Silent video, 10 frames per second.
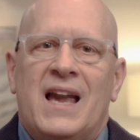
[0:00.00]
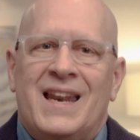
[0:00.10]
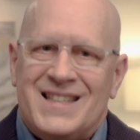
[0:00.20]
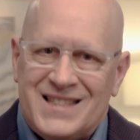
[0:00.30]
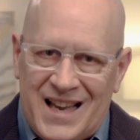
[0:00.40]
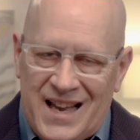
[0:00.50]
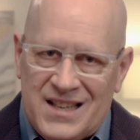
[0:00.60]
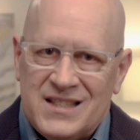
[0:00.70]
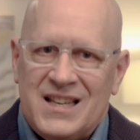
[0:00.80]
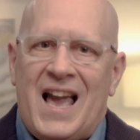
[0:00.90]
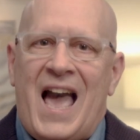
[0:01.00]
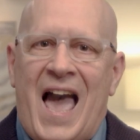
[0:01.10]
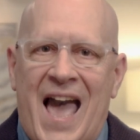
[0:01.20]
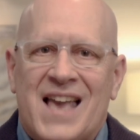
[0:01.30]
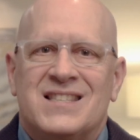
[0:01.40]
And it says,
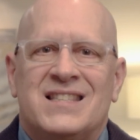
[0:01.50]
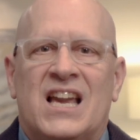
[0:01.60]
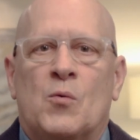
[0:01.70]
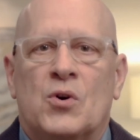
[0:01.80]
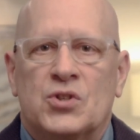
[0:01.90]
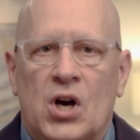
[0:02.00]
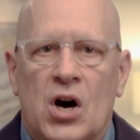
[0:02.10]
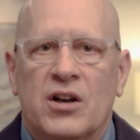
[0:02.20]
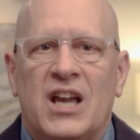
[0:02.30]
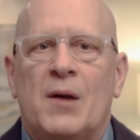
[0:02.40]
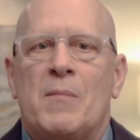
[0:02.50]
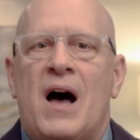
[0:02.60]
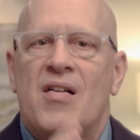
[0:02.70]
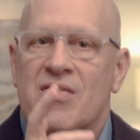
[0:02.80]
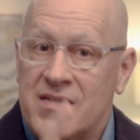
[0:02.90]
as they were talking
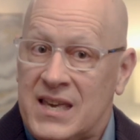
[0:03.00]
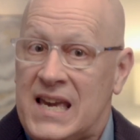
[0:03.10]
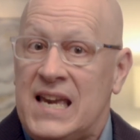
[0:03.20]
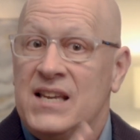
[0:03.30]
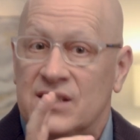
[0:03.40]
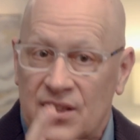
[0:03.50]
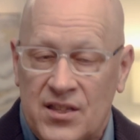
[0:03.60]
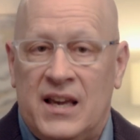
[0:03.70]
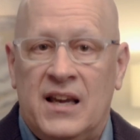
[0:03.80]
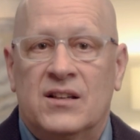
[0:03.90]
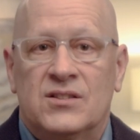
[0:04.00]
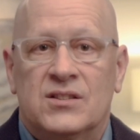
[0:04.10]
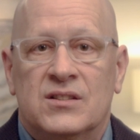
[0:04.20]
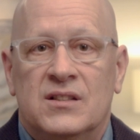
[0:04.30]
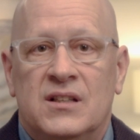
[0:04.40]
about these
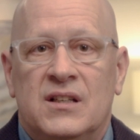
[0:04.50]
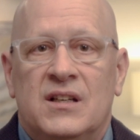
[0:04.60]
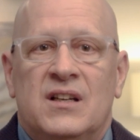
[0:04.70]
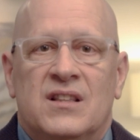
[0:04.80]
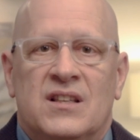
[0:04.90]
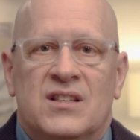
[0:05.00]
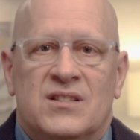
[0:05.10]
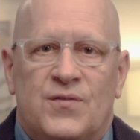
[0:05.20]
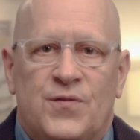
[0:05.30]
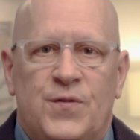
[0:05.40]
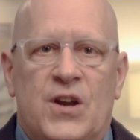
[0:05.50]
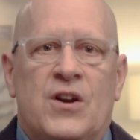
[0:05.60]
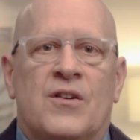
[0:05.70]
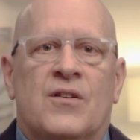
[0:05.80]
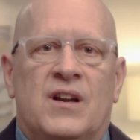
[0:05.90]
things, this
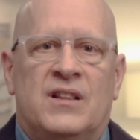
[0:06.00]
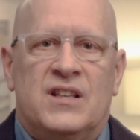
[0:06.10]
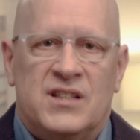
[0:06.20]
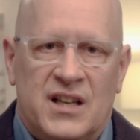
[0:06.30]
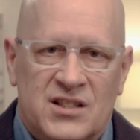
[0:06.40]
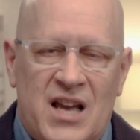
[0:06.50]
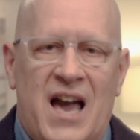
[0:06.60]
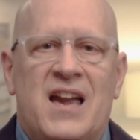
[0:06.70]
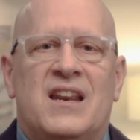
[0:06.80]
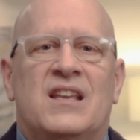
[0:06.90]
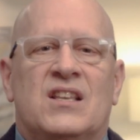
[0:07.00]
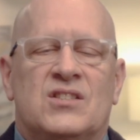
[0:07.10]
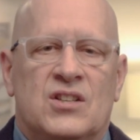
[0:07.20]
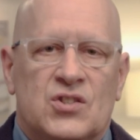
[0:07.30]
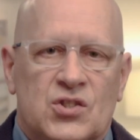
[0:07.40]
fear and this anxiety and
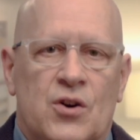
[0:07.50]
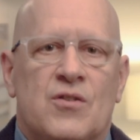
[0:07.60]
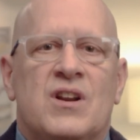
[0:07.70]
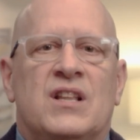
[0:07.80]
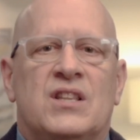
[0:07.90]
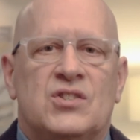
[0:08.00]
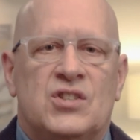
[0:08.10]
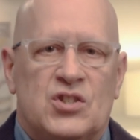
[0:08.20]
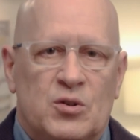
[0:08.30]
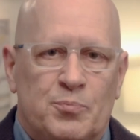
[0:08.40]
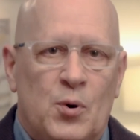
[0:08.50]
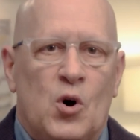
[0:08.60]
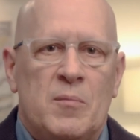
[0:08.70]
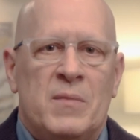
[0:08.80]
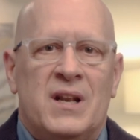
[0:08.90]
this uncertainty and this
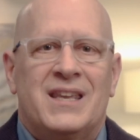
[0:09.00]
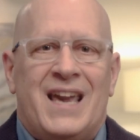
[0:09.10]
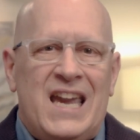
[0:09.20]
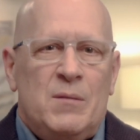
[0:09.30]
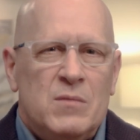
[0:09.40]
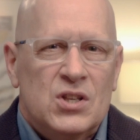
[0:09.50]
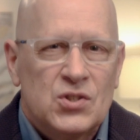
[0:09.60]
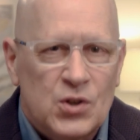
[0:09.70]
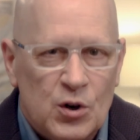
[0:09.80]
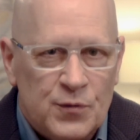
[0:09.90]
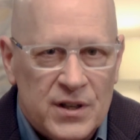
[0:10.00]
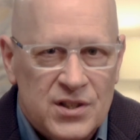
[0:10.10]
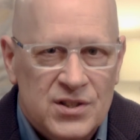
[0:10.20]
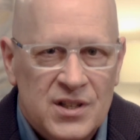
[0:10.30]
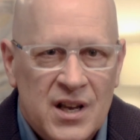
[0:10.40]
disappointment came to the
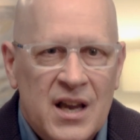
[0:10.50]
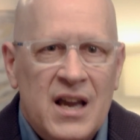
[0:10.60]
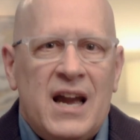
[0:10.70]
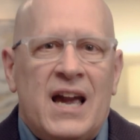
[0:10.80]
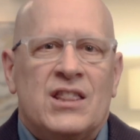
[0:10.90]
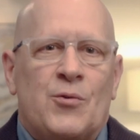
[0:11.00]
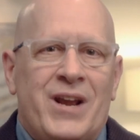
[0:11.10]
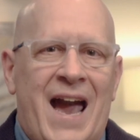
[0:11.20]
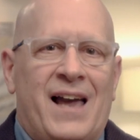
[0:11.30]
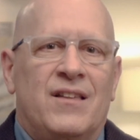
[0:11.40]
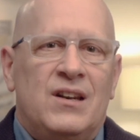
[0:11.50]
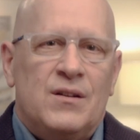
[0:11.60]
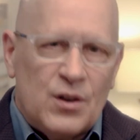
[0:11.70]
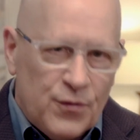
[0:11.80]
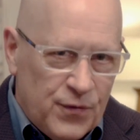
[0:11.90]
surface, and the reality
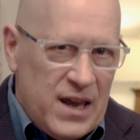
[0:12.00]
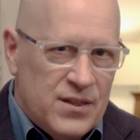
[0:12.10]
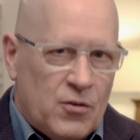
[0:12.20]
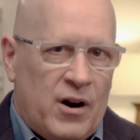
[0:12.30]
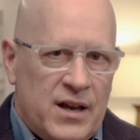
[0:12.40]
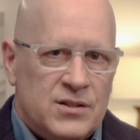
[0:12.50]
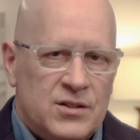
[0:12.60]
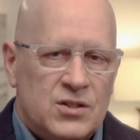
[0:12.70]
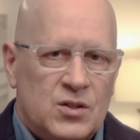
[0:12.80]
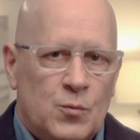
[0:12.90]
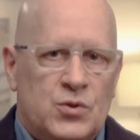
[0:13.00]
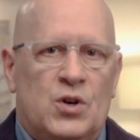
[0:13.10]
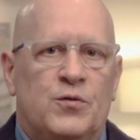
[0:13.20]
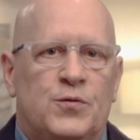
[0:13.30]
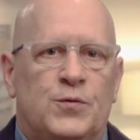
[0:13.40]
of their faith crisis was
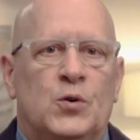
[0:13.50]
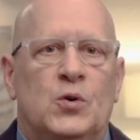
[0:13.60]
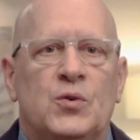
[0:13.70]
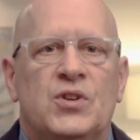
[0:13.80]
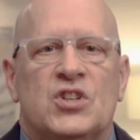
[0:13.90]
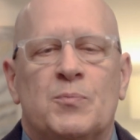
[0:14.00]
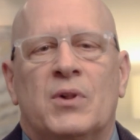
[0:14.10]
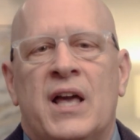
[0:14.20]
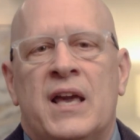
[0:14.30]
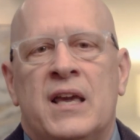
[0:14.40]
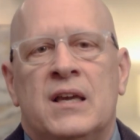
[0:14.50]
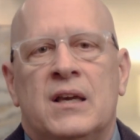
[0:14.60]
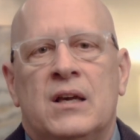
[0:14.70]
on full display